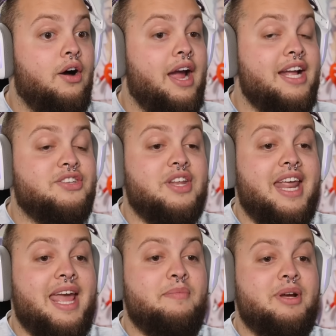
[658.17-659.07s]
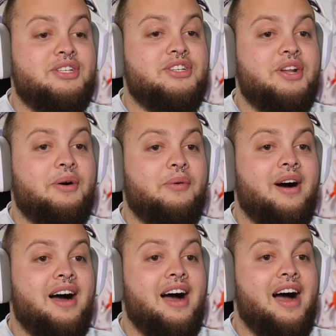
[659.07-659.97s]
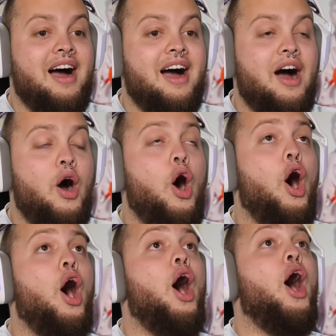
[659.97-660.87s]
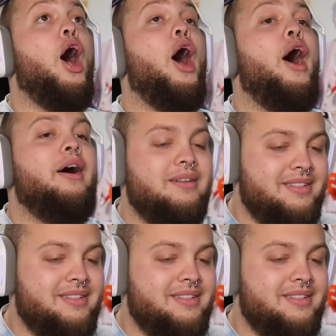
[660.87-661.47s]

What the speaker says: It's an image, though. Oh!